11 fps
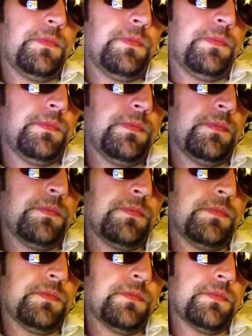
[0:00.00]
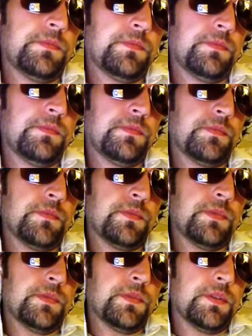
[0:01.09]

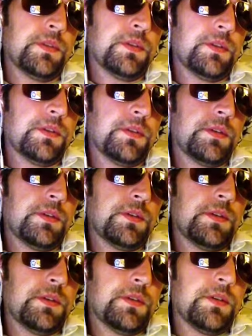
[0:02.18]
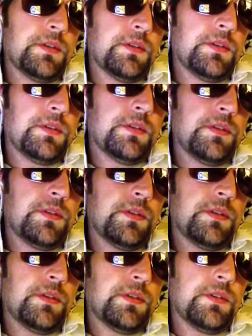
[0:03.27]

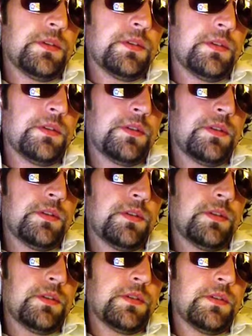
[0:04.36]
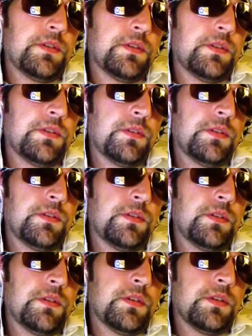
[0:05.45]

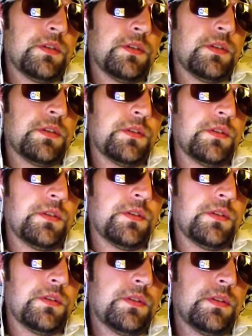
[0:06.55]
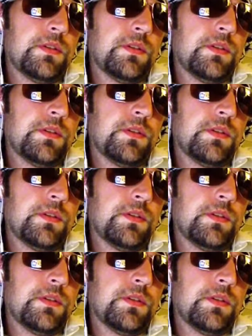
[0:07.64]
[no speech]